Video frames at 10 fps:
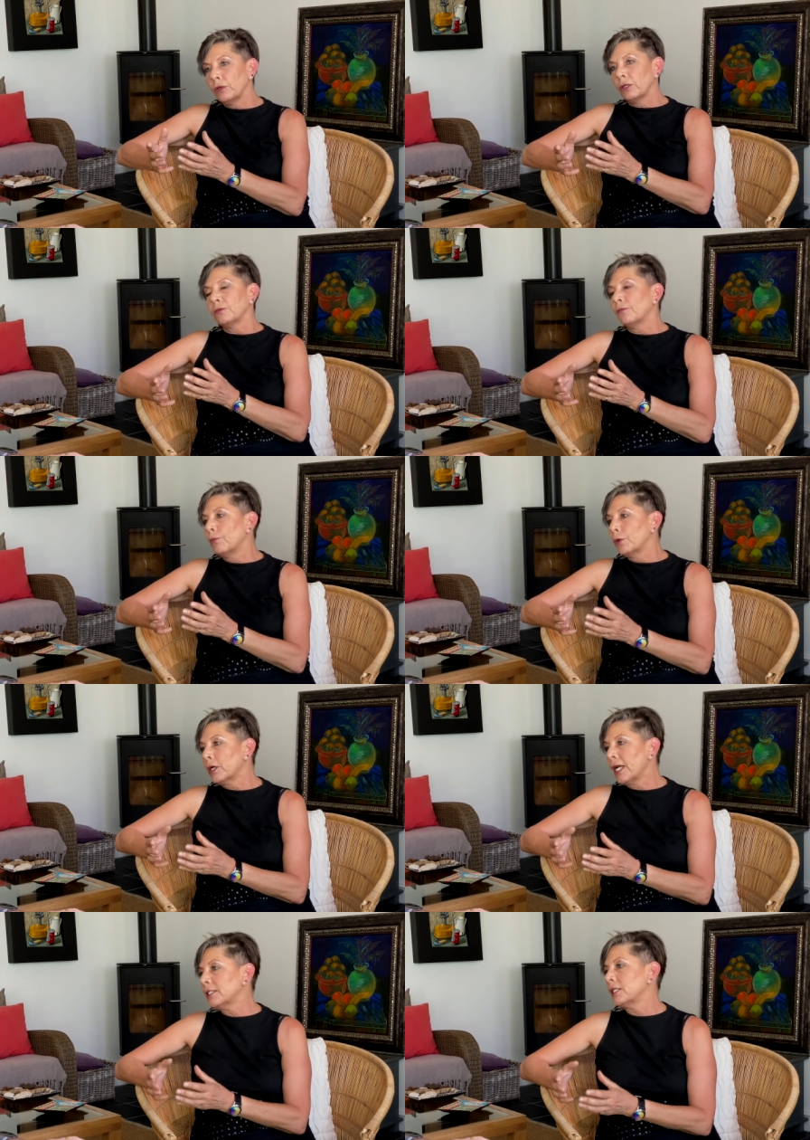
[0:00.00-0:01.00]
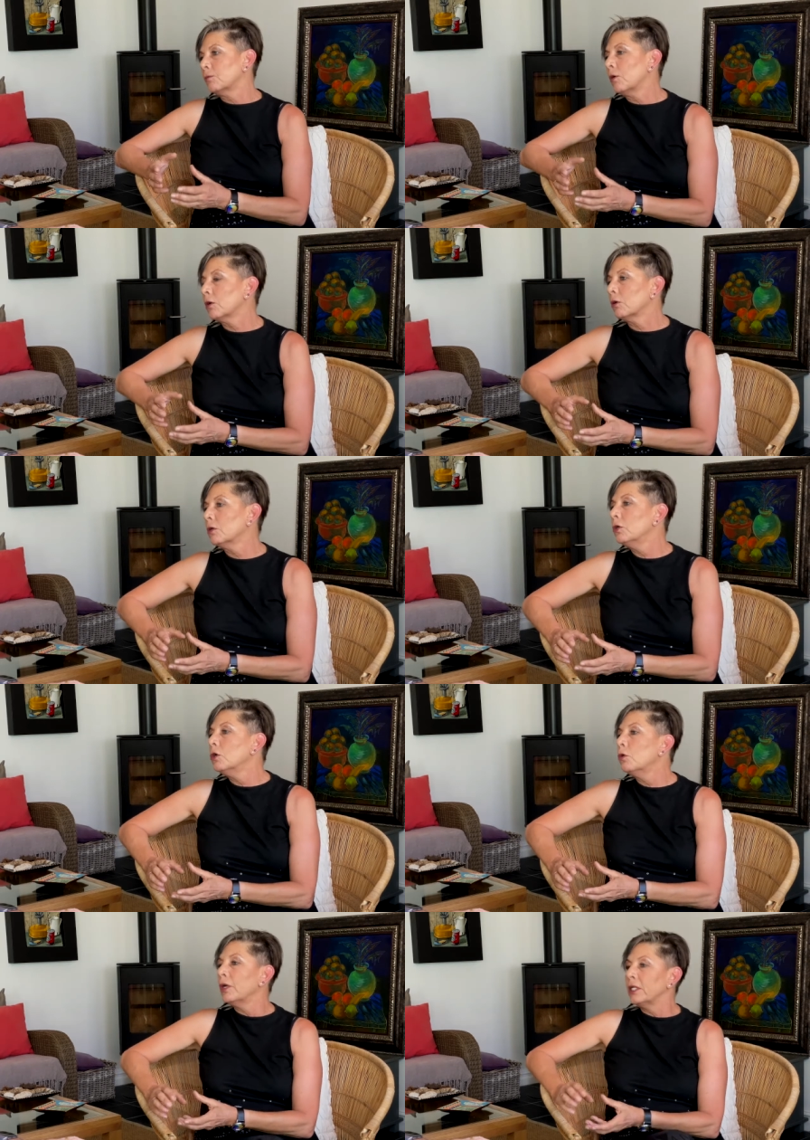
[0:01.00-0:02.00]
some classic model
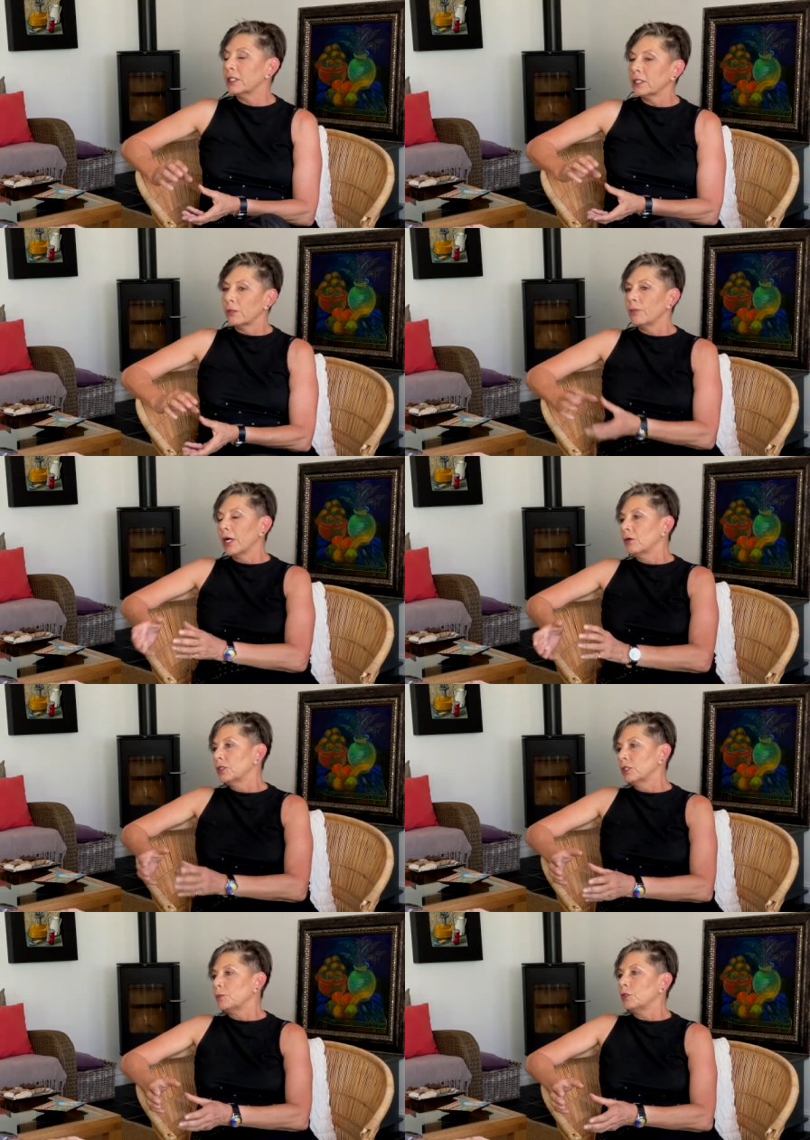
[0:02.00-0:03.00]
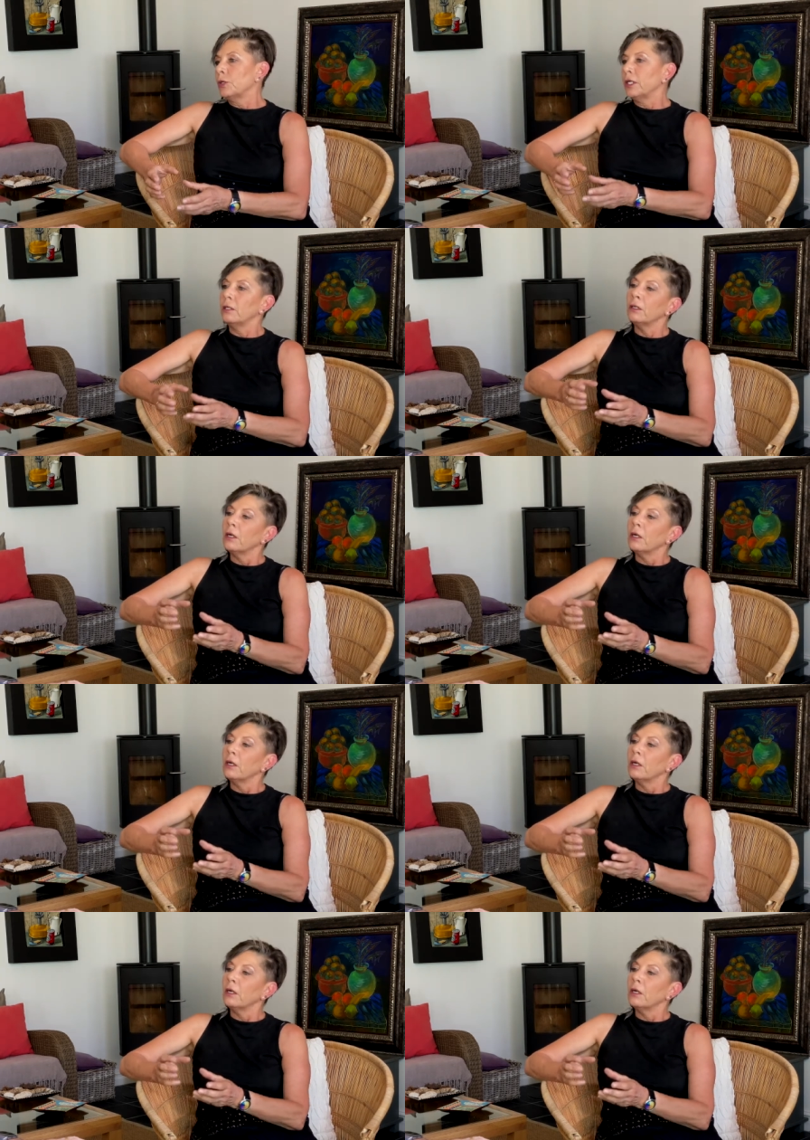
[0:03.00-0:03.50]
where there's a symbiosis between